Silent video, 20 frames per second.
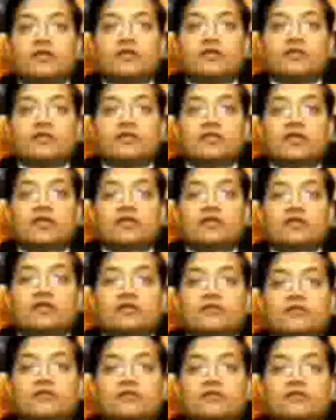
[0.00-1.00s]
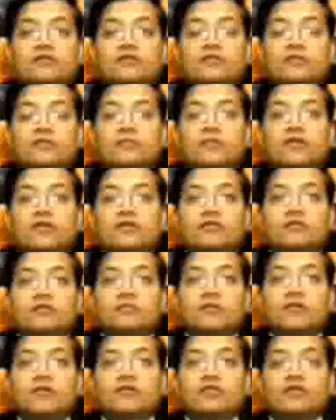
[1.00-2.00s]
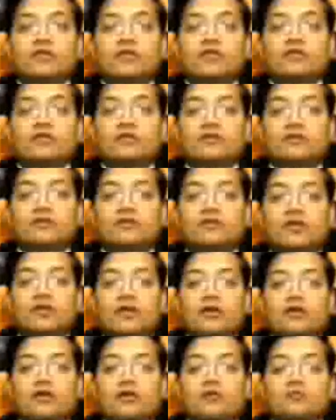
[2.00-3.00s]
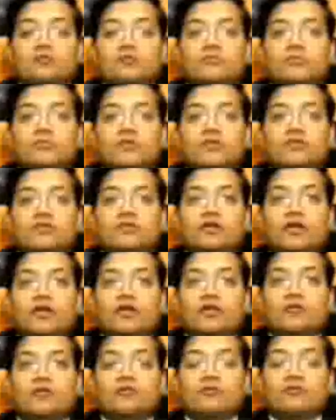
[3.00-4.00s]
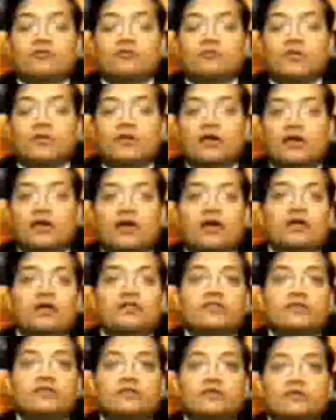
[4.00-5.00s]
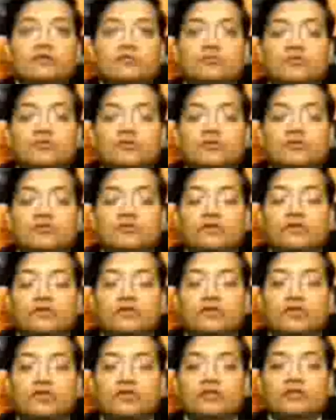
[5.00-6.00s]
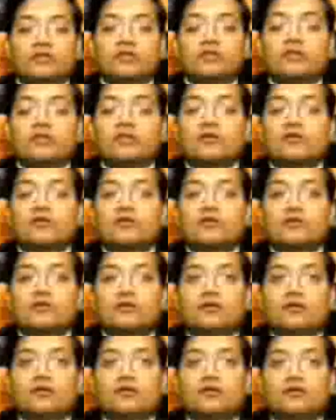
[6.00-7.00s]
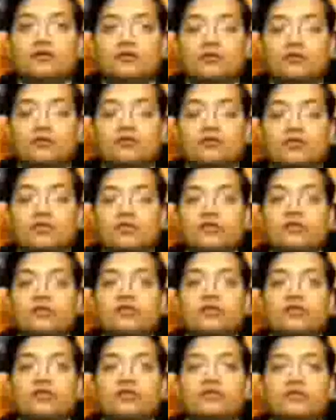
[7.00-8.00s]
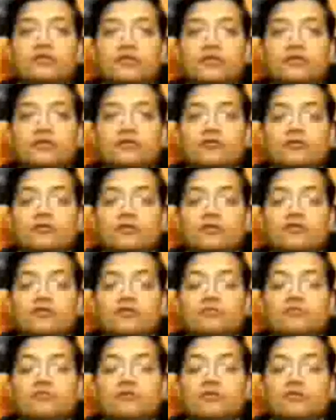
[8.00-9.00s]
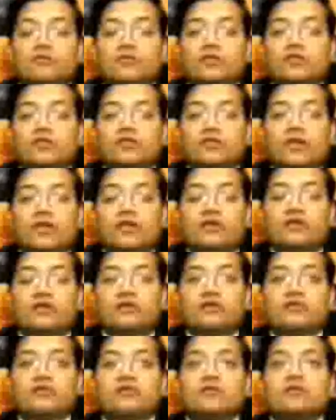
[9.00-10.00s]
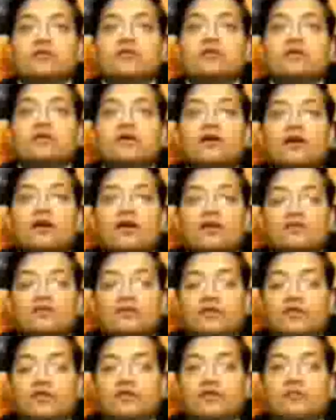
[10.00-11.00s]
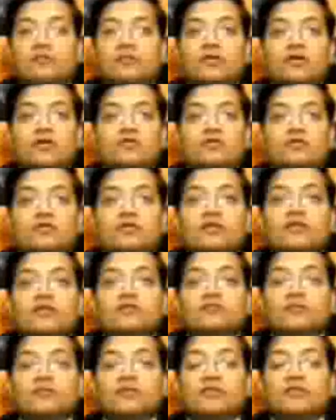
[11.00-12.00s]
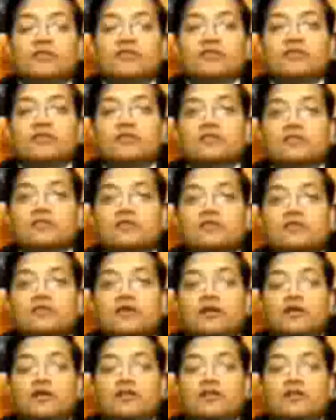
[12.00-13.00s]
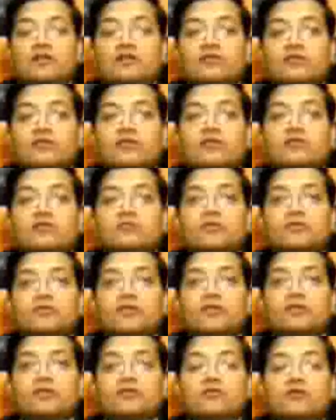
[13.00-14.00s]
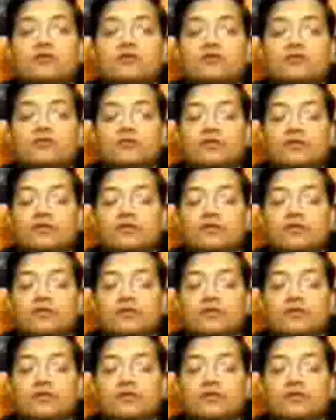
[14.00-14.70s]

is that the cement space and the telecom space are going to be laggards in terms of earnings. You're going to see earnings degrowth in both these sectors. As far as the BFSI space is concerned, I think 30% sort of a